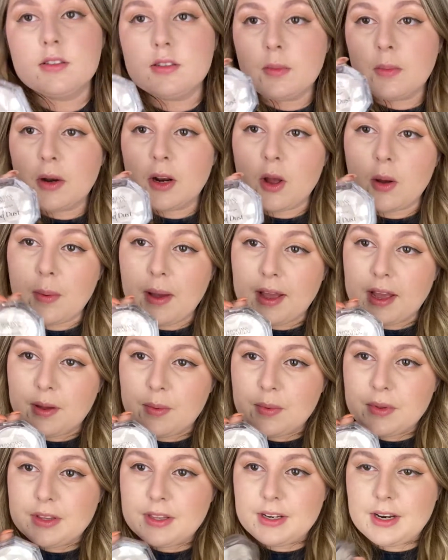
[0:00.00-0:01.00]
I'm gonna go back in
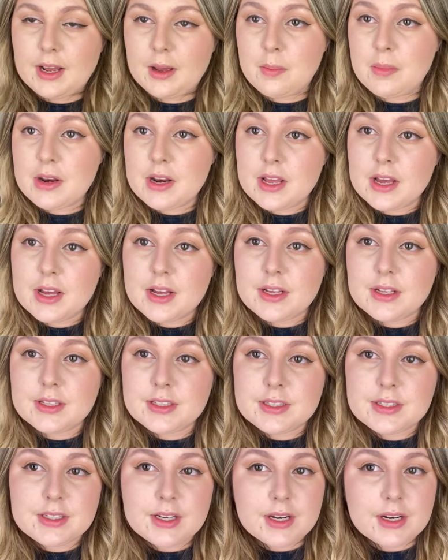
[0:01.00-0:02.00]
with the Diamond
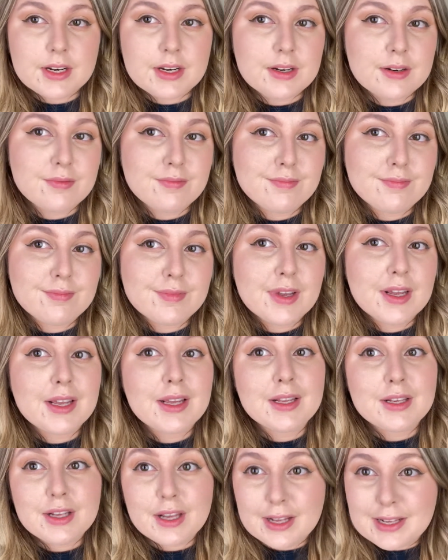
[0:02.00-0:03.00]
Dust and
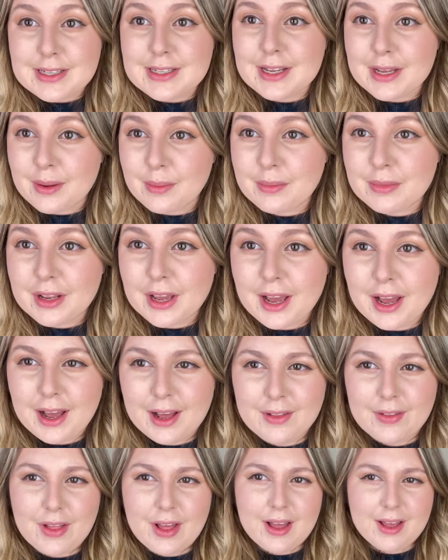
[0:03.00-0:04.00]
attempt to
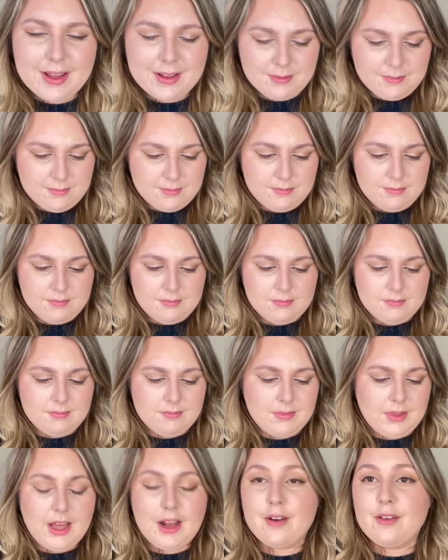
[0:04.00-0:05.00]
highlight.
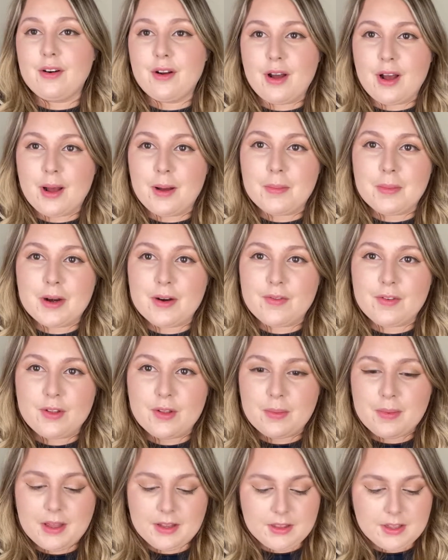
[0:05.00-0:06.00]
I don't know how I'm gonna feel
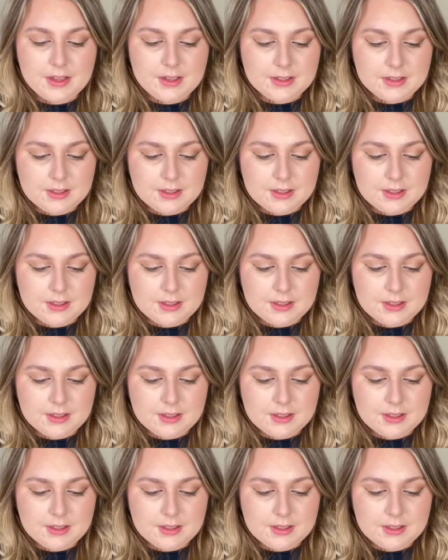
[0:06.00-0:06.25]
about this.